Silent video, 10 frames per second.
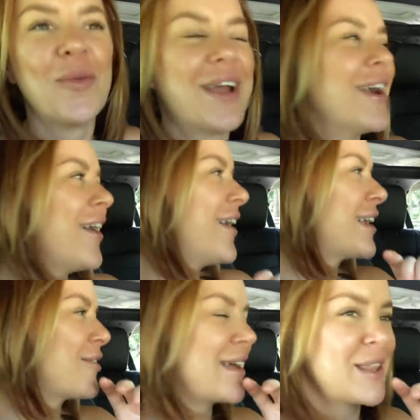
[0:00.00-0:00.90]
We're on
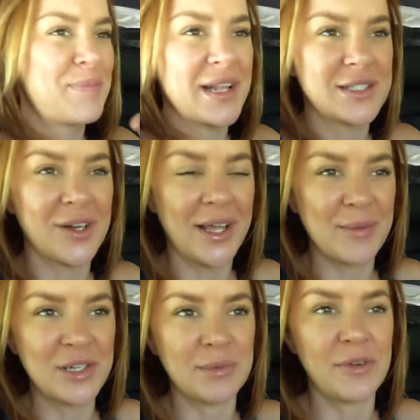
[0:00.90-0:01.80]
our way to the pet store, like I
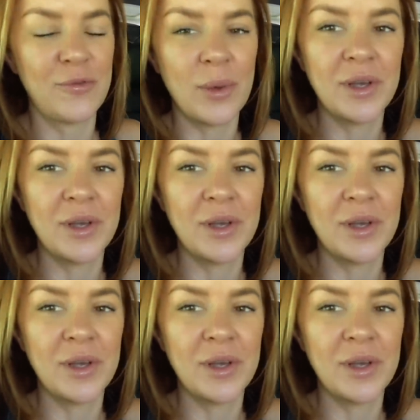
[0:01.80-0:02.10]
mentioned before,